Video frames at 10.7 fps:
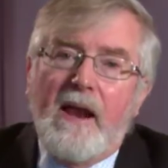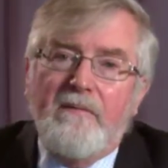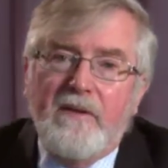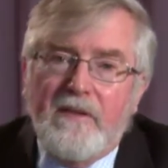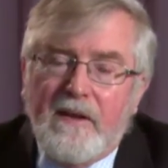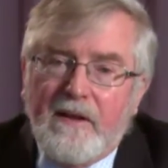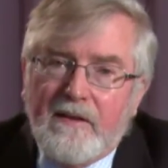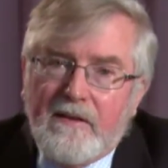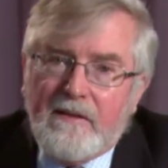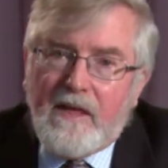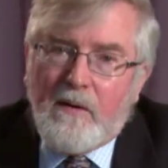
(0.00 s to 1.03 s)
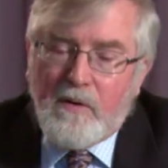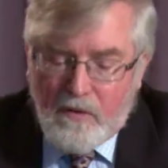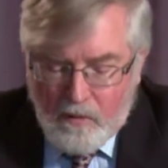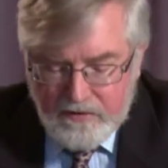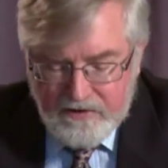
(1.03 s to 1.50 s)
everything that
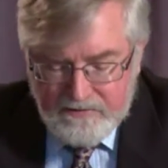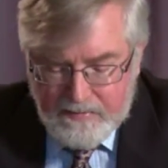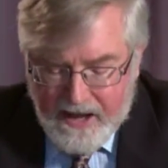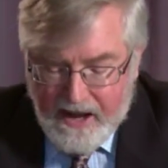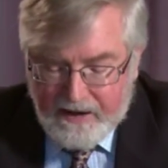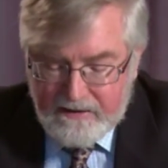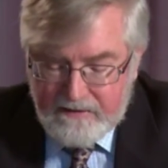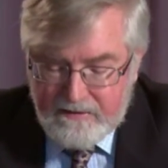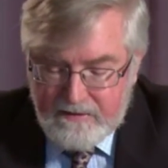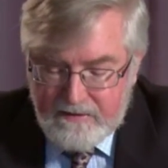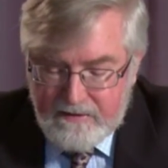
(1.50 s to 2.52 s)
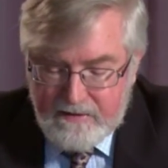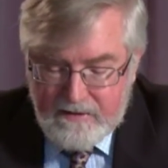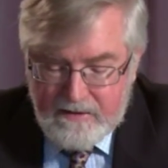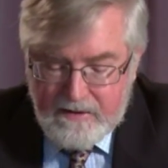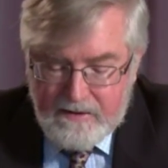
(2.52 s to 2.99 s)
would hold us back.
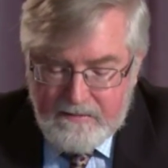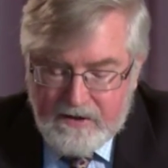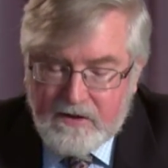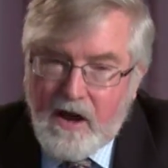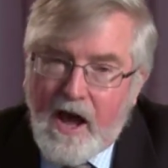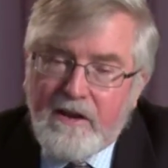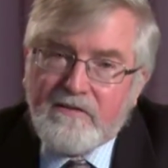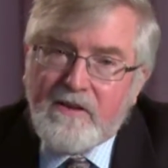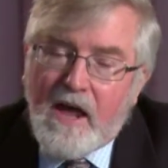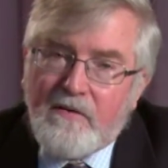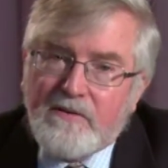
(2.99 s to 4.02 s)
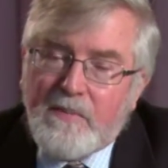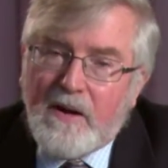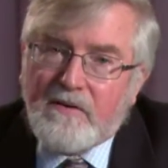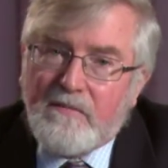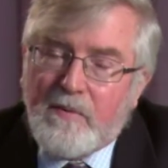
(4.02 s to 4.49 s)
But God is not a
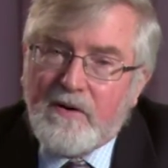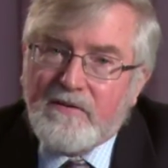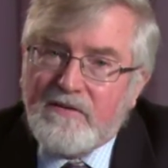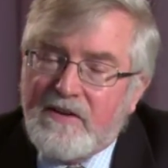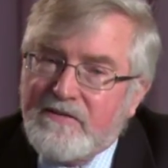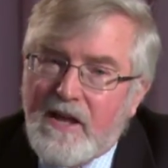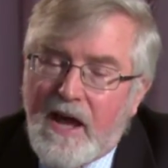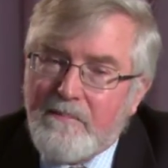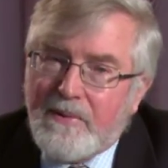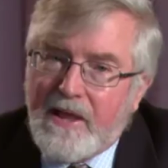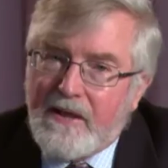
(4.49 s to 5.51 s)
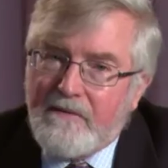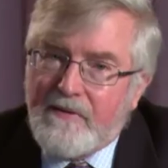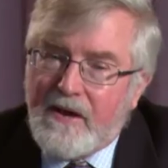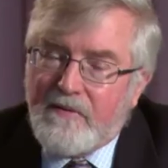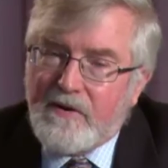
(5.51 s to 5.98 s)
respecter of persons. He's not playing
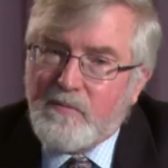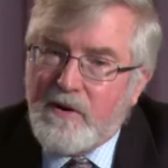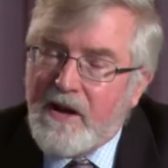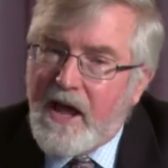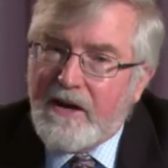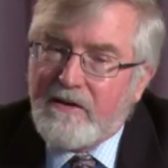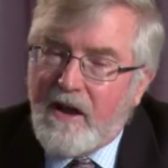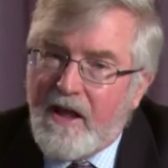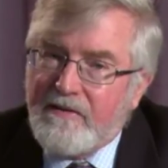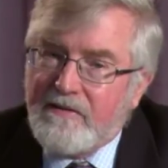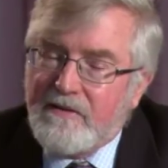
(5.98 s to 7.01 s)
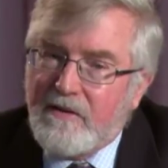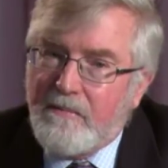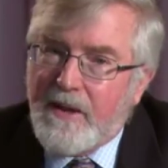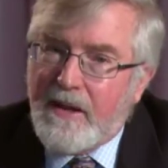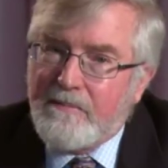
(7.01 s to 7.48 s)
favorites. We're not God's
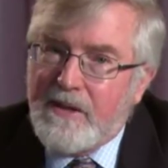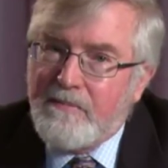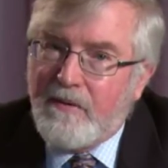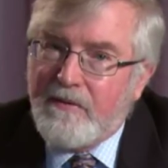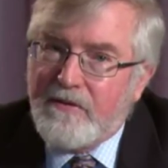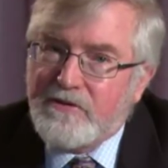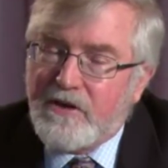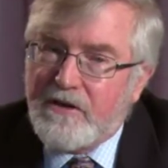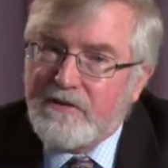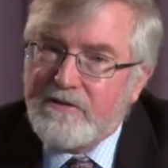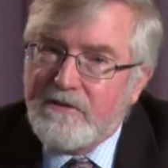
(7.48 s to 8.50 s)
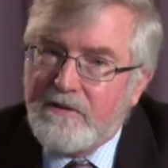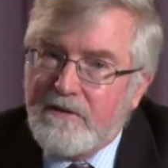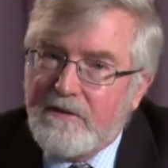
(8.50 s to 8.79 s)
little pet people in the church.